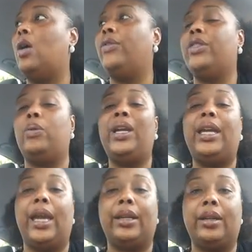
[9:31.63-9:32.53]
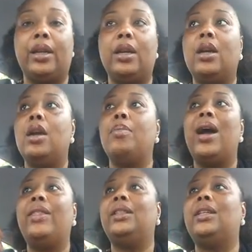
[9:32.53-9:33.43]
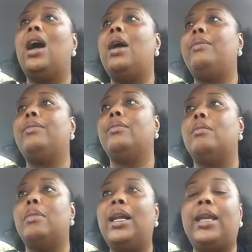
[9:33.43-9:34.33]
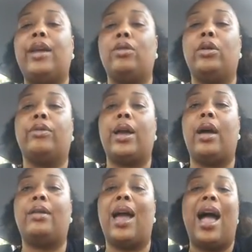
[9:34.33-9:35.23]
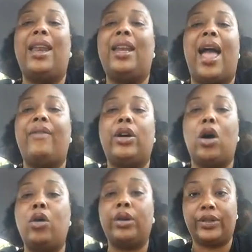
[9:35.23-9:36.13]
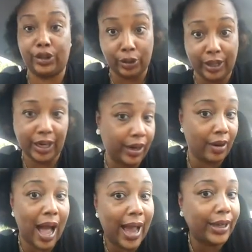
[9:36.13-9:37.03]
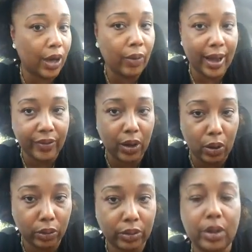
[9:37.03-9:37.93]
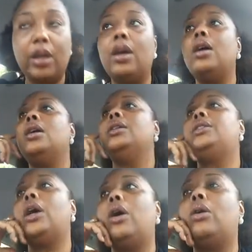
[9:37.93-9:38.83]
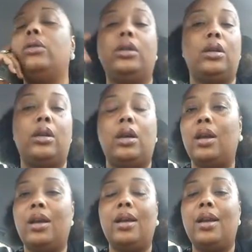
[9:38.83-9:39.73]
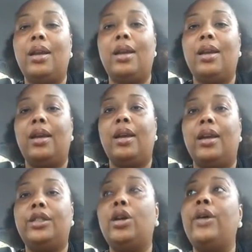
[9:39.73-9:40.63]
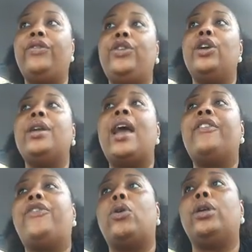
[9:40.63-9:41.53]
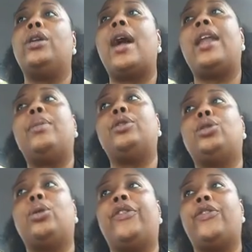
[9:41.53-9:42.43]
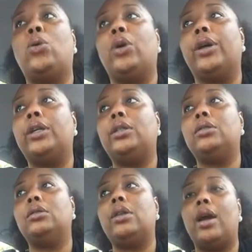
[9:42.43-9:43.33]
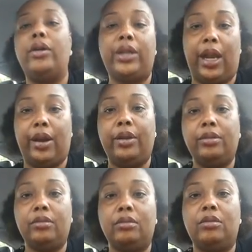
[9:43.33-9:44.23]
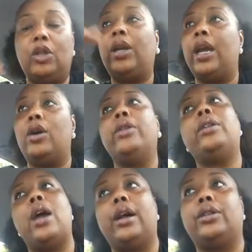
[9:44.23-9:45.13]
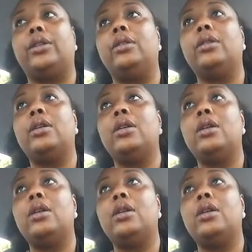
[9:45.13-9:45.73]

over the weekend. By the time Monday rolled around, I didn't have a cold. As you can hear, I don't have a cold. So if you're not able to afford health care, you can't go to the doctor,